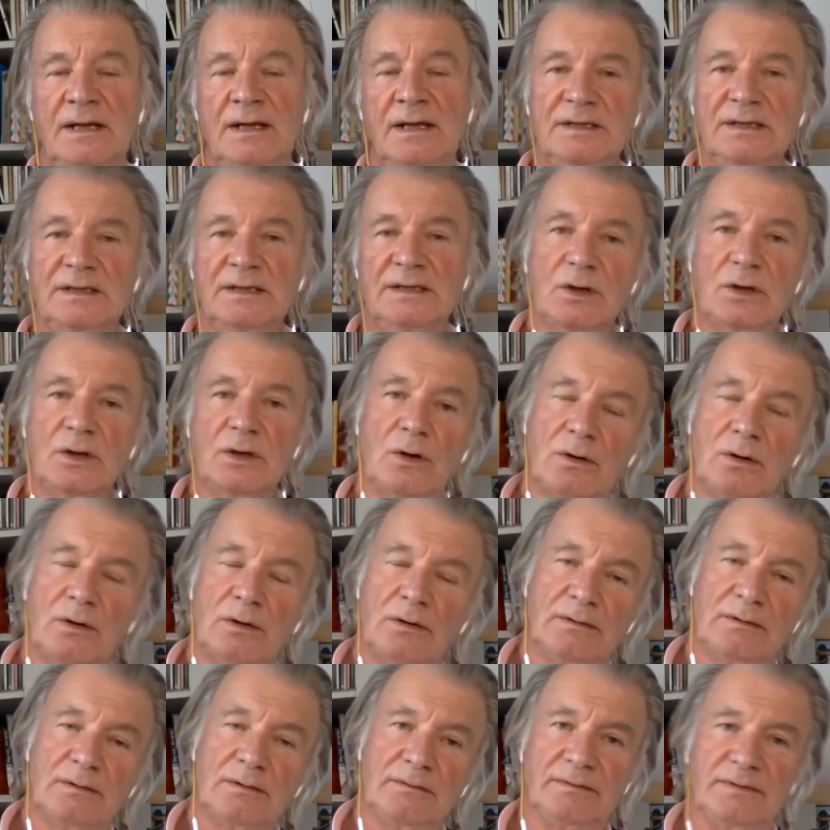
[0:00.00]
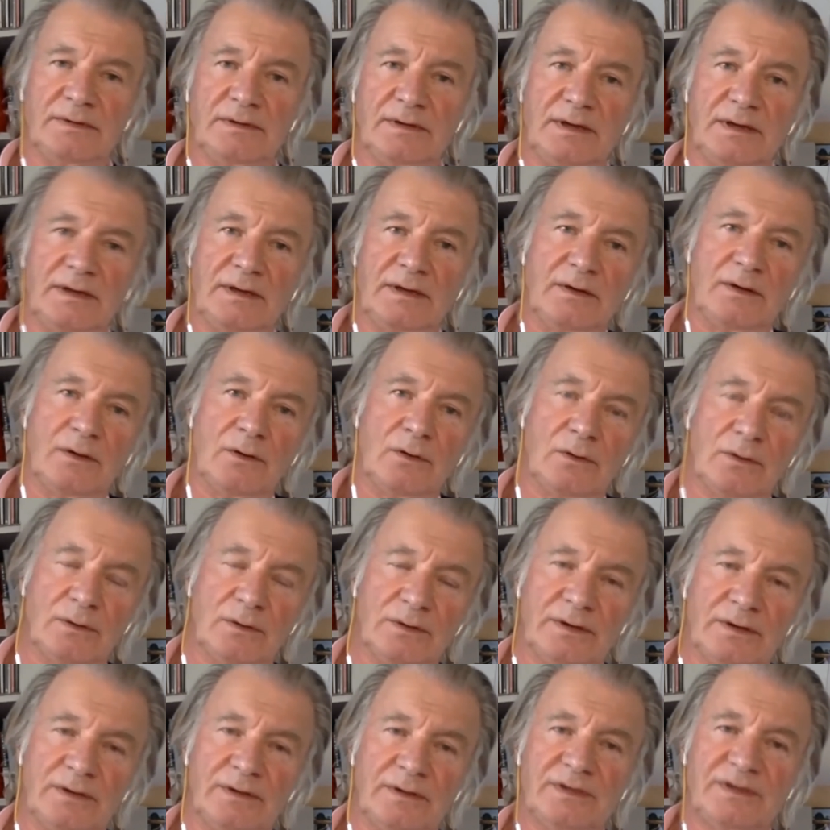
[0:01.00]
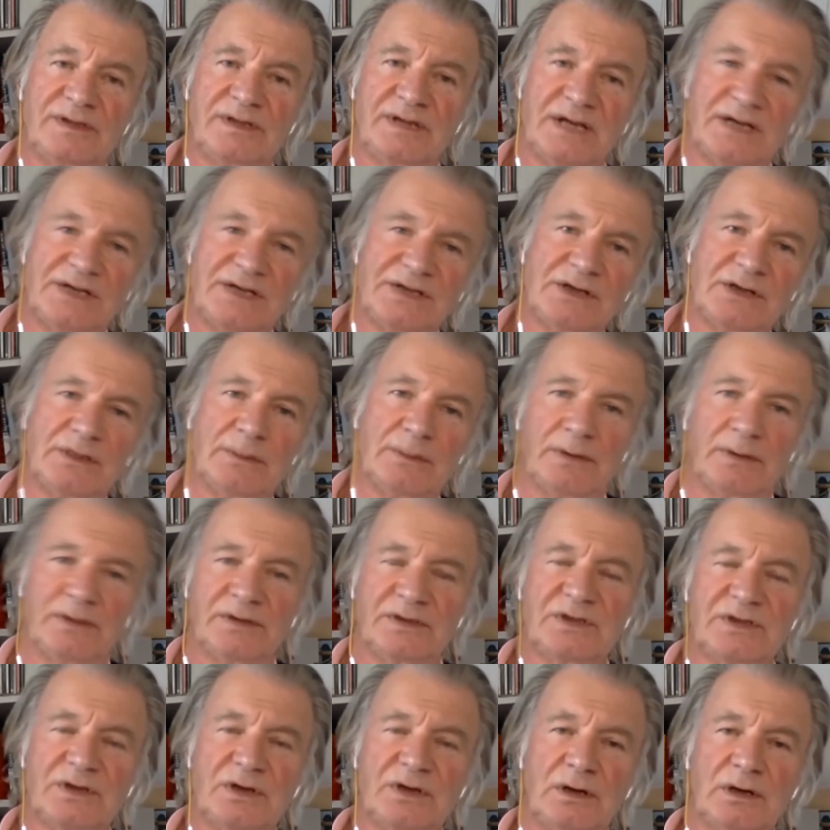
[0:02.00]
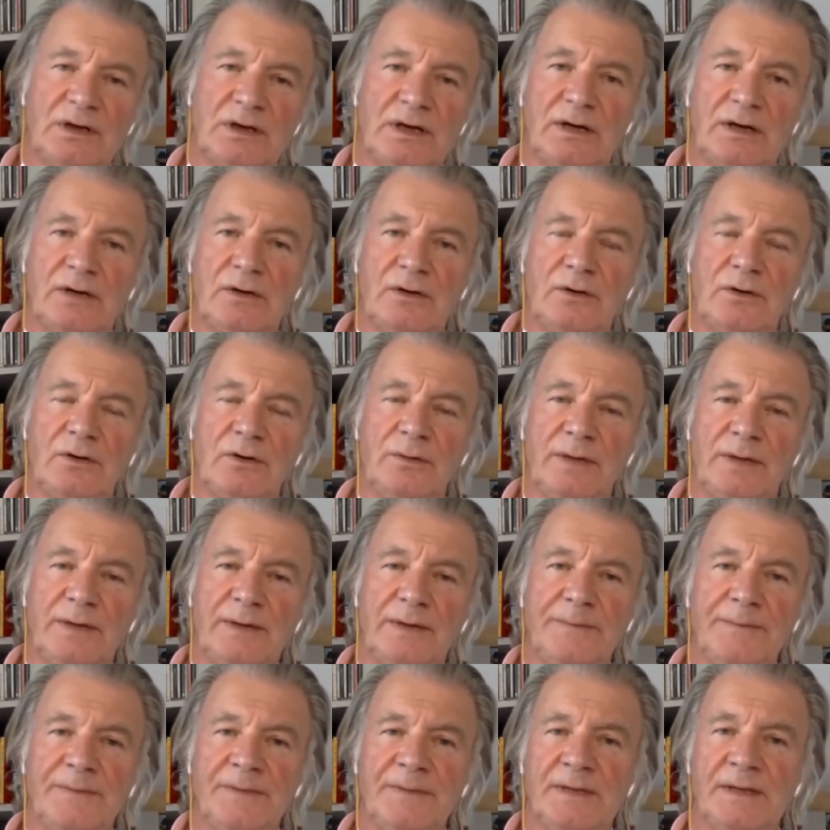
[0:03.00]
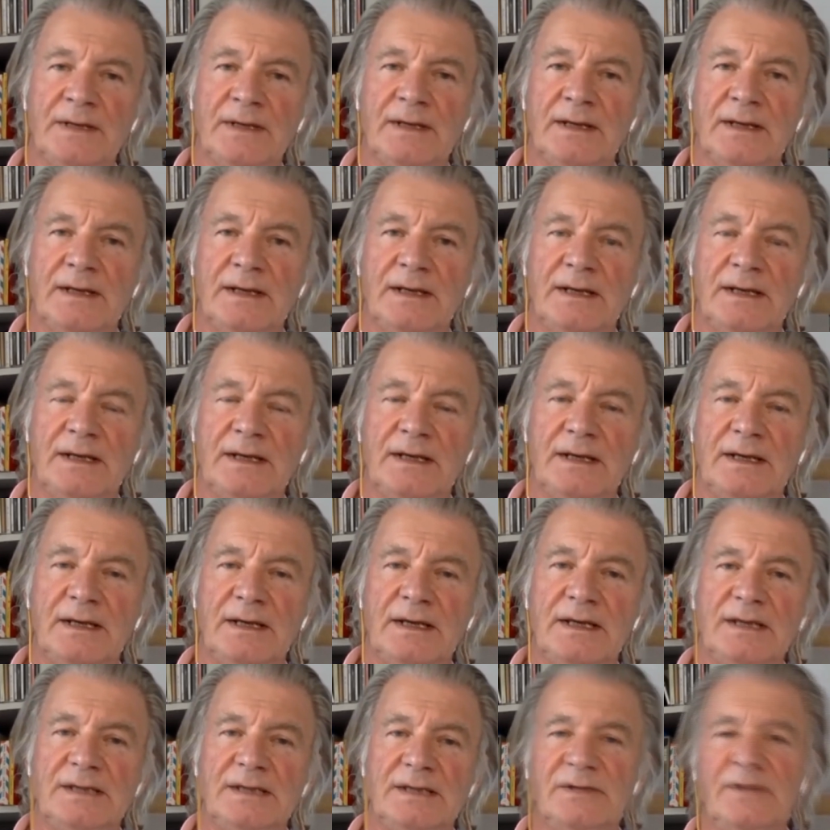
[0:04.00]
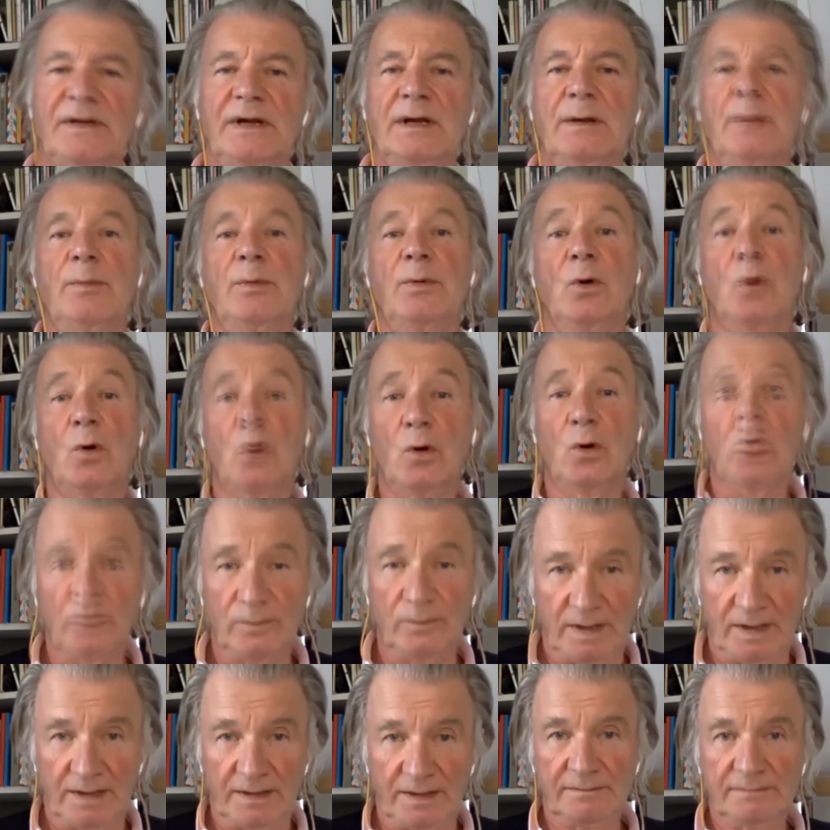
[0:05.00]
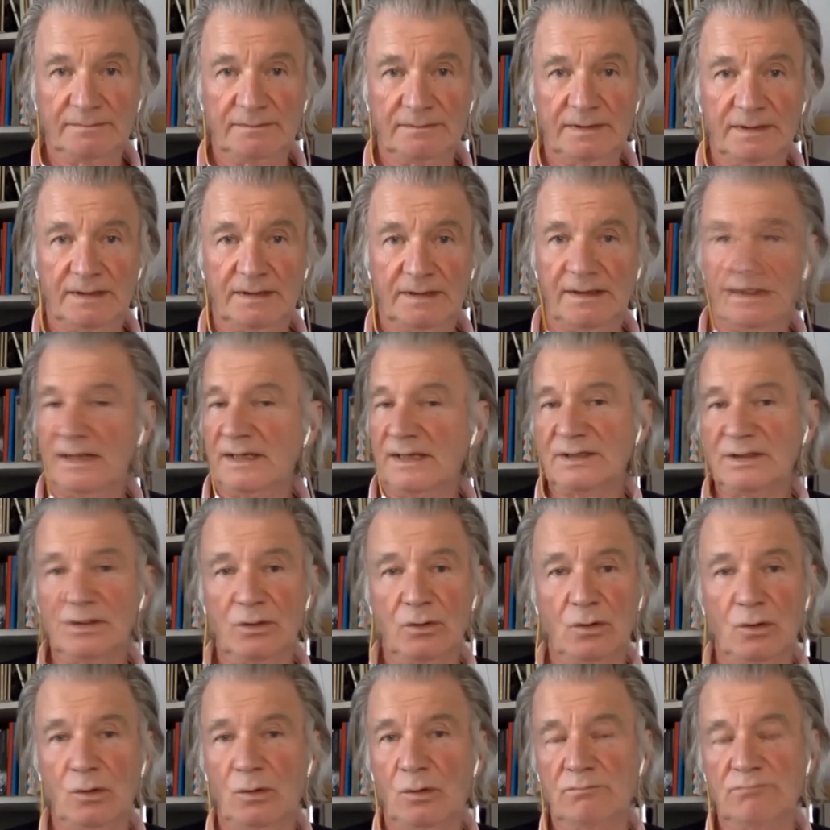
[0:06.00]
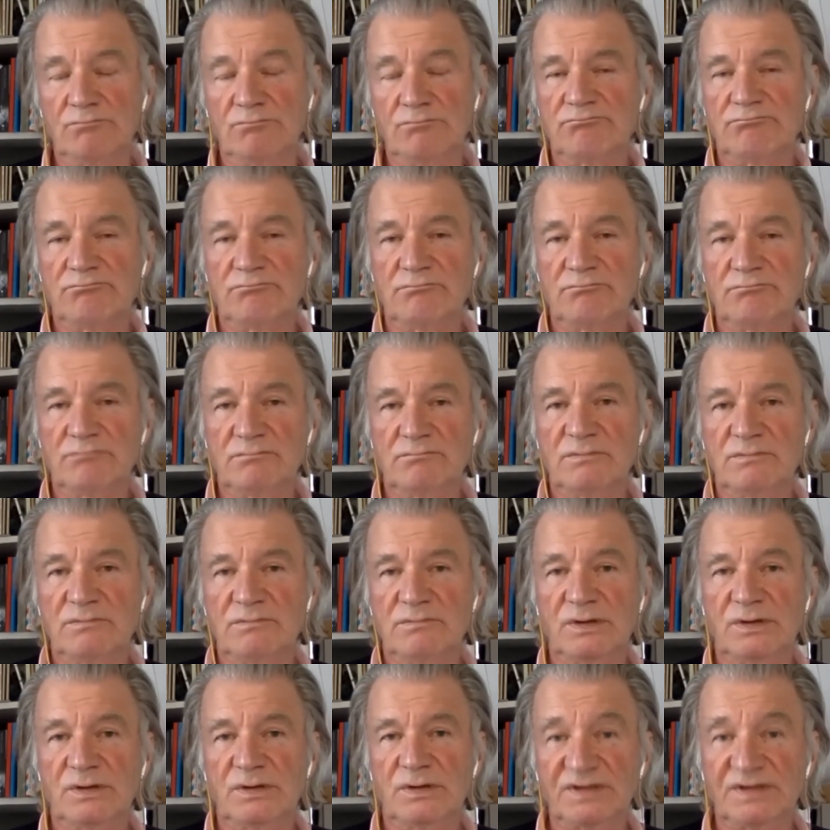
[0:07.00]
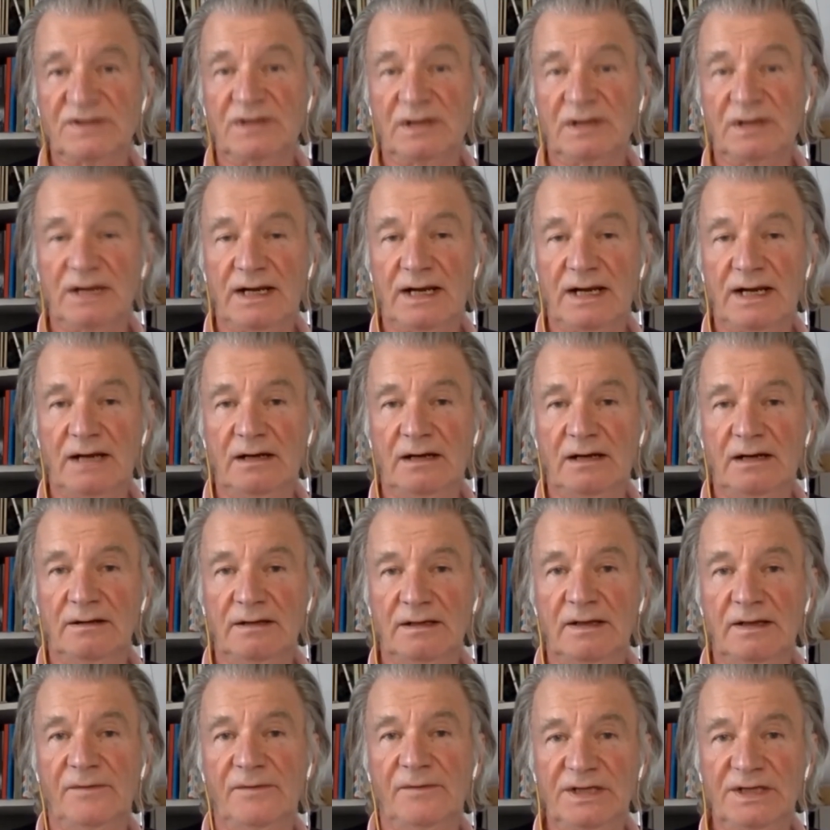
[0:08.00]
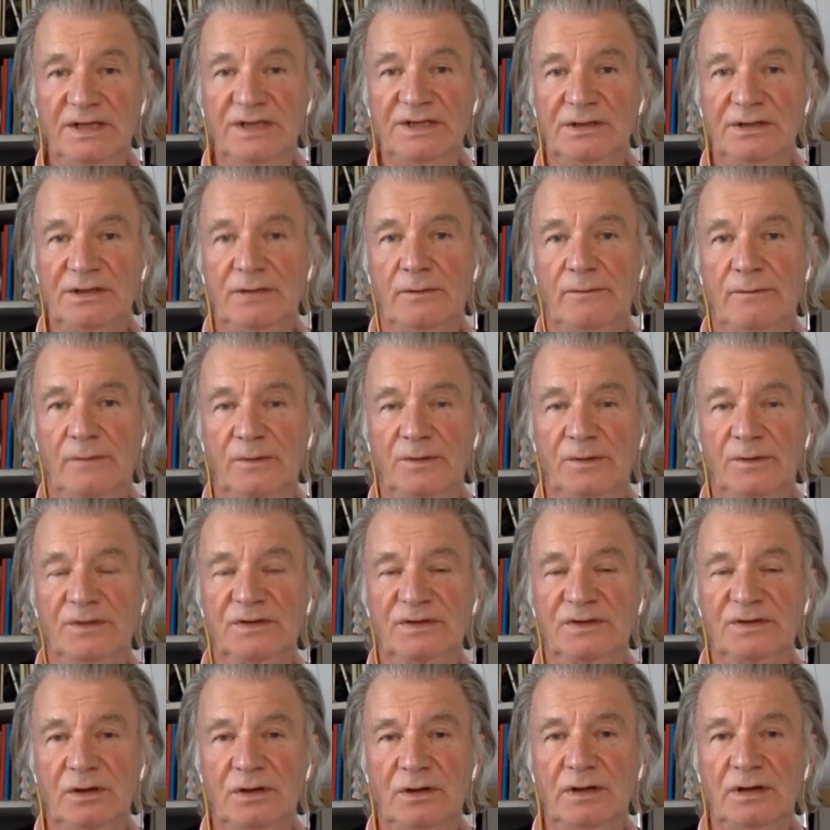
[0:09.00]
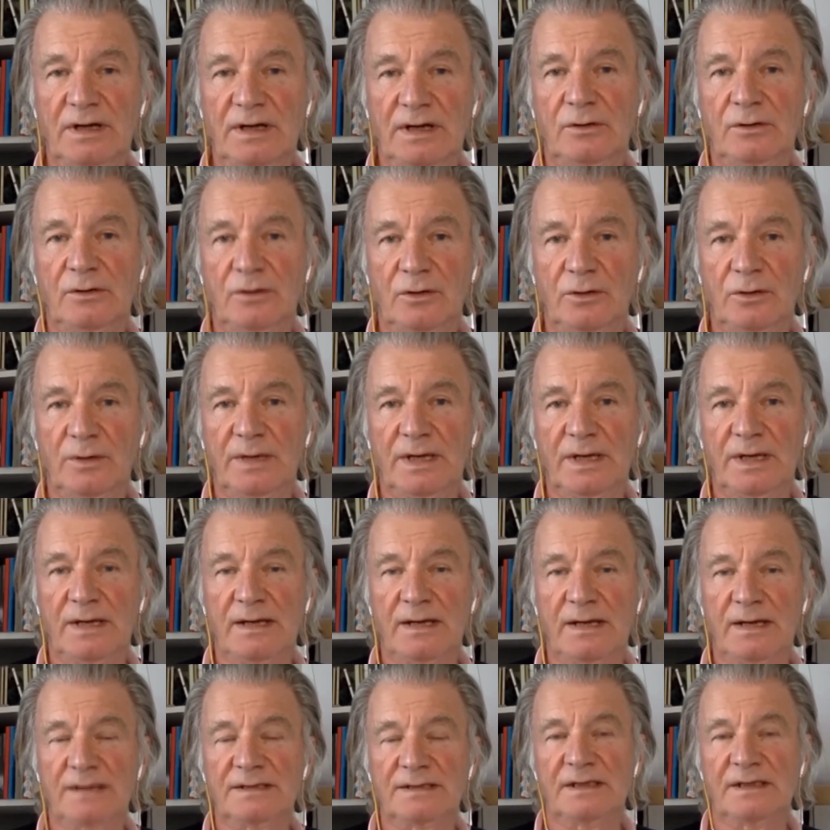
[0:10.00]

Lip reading: So the discussion about the circular economy is a very broad one, and there is no crystal clear definition of what the circular economy is.